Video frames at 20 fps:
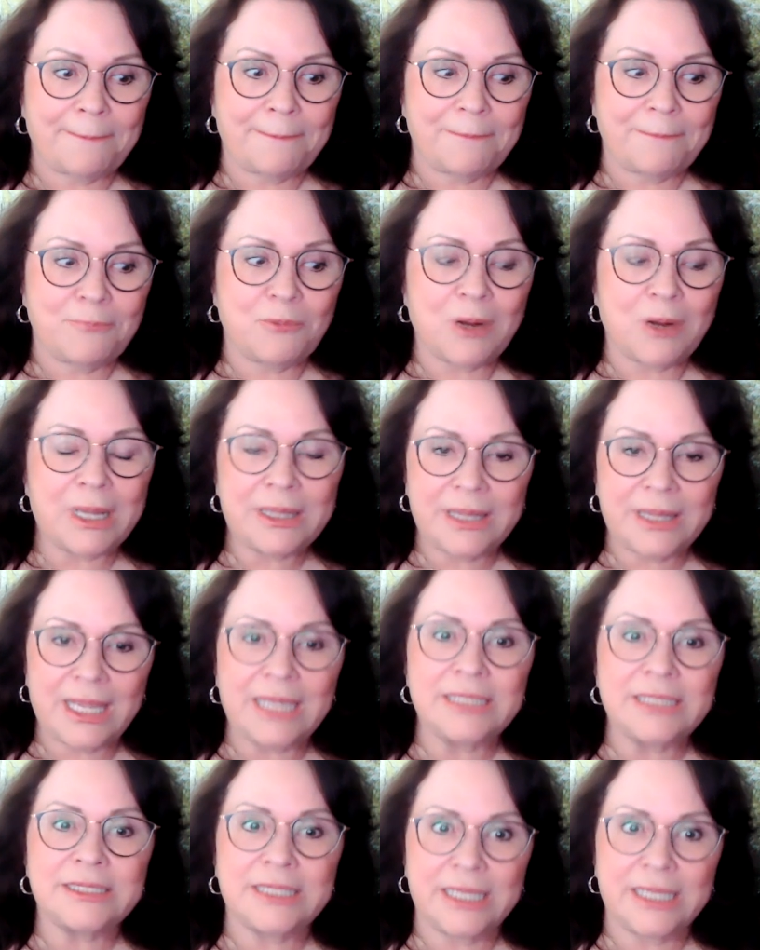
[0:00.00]
what
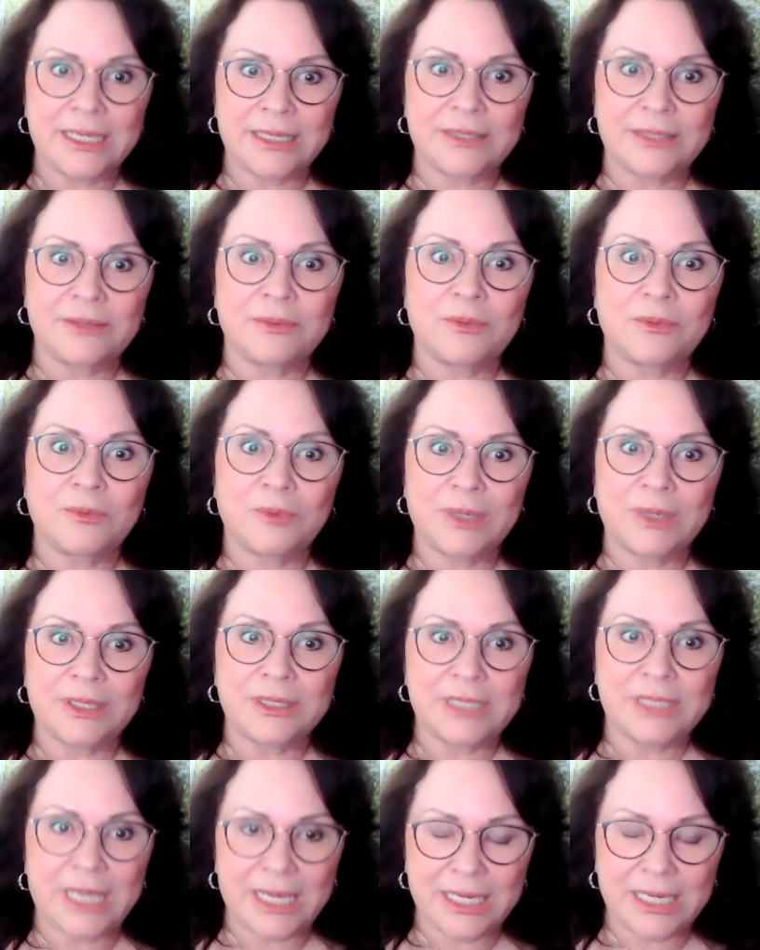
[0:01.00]
they did
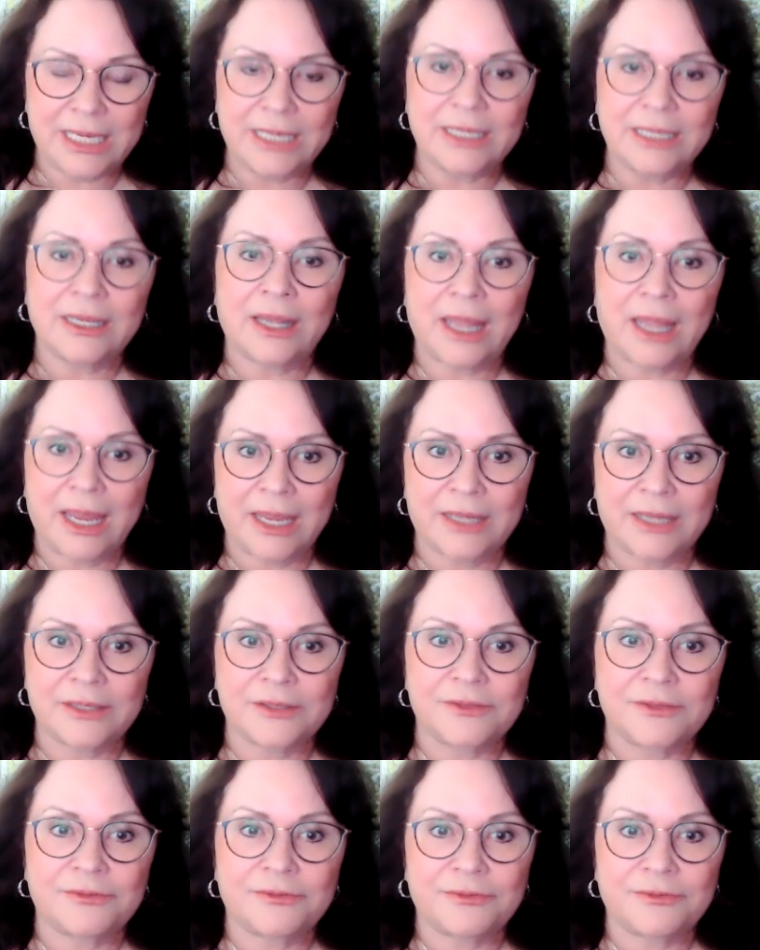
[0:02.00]
with taking
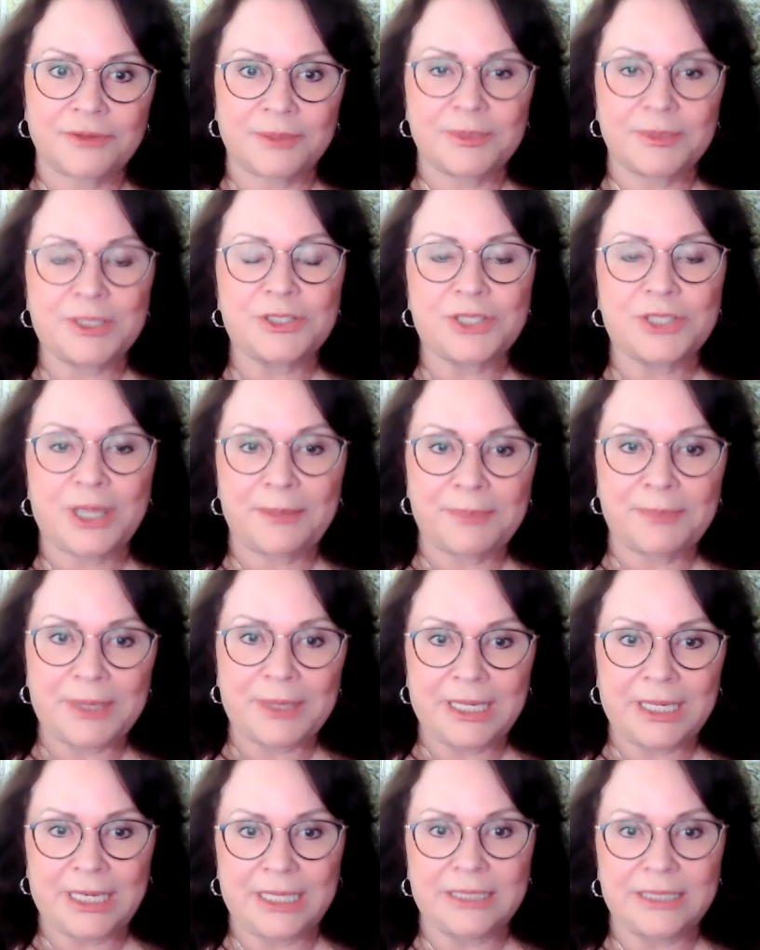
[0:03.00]
land from the
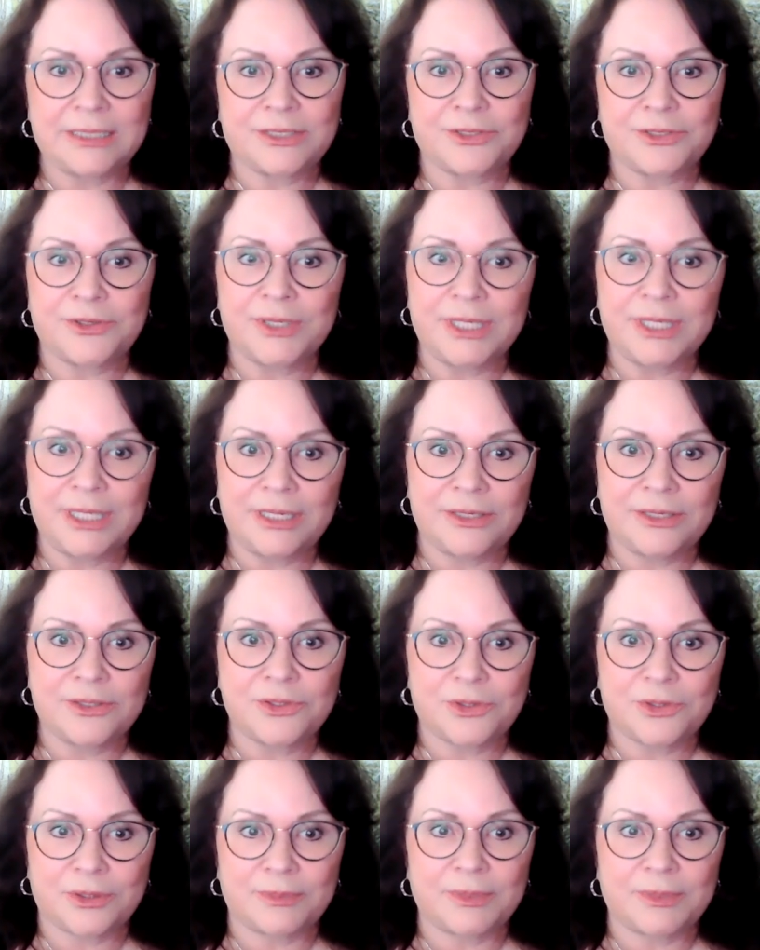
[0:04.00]
Japanese during the
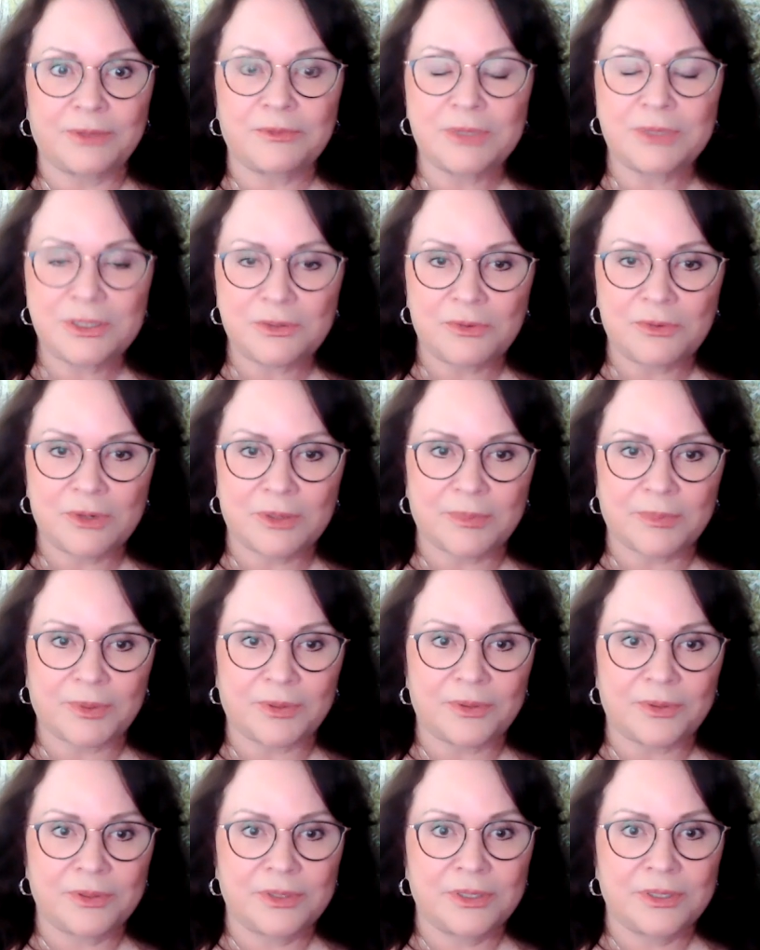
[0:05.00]
internment was
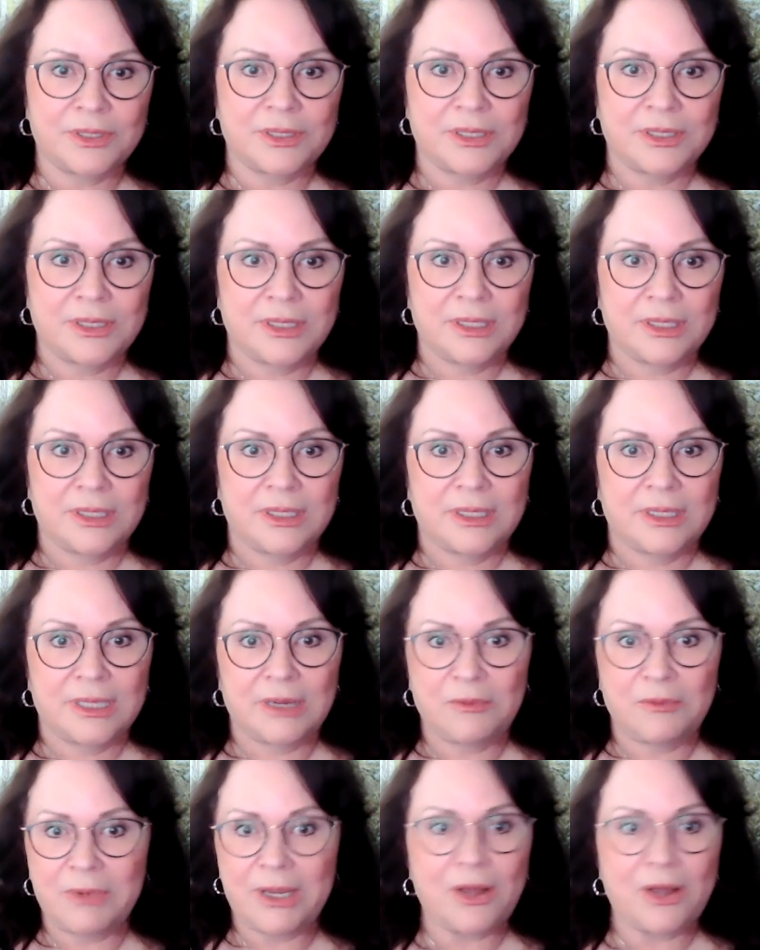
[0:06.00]
horrible,
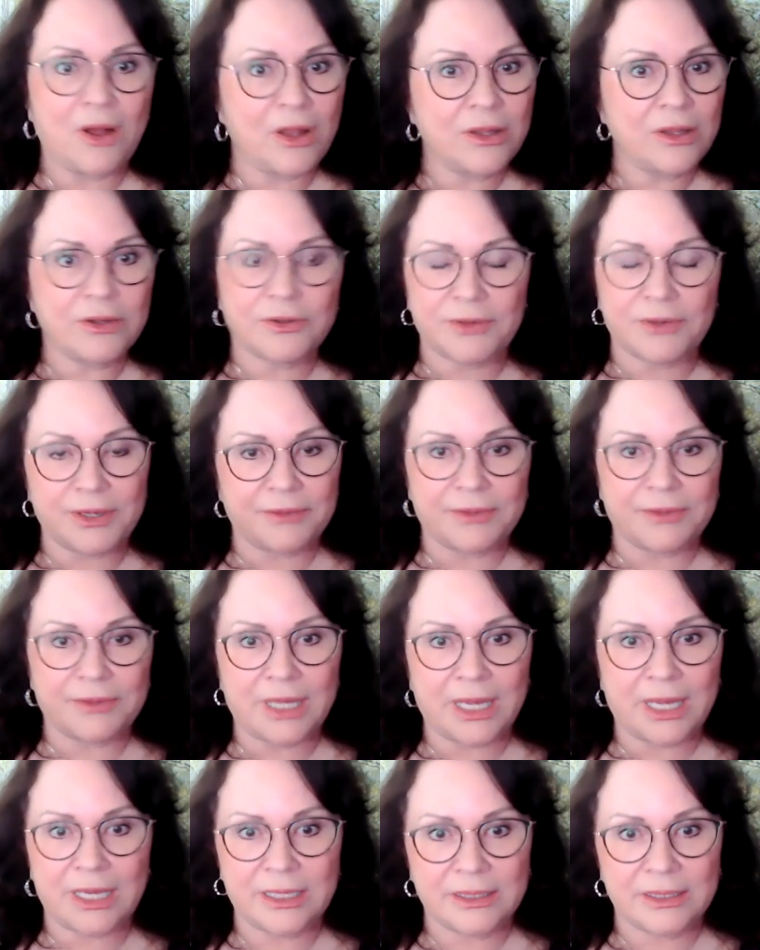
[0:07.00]
and we all agree
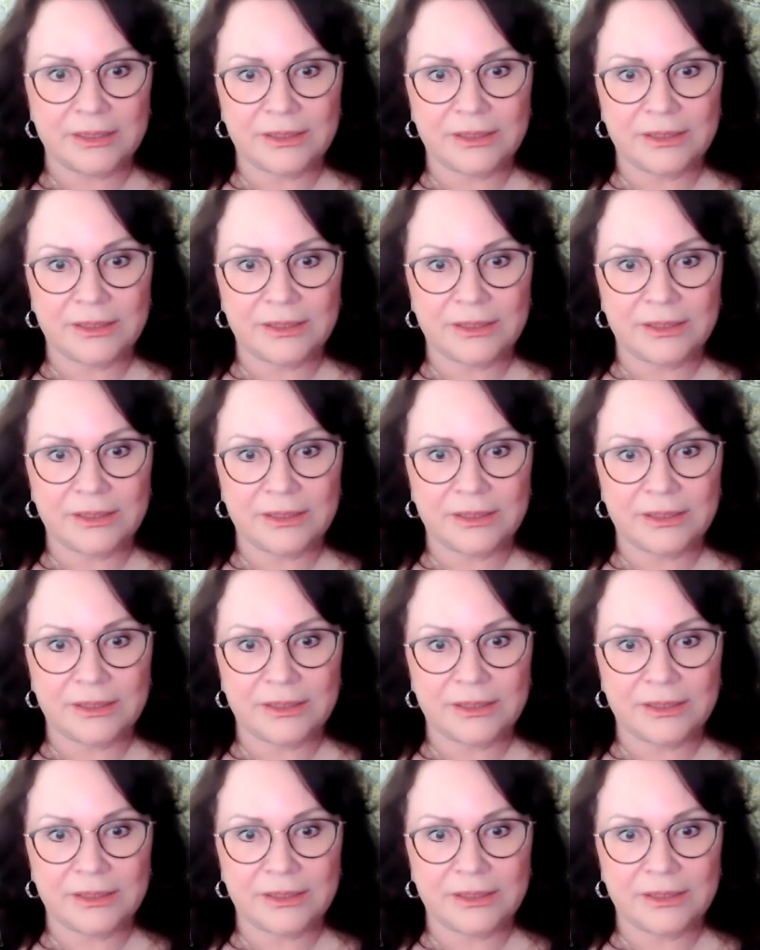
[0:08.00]
with that.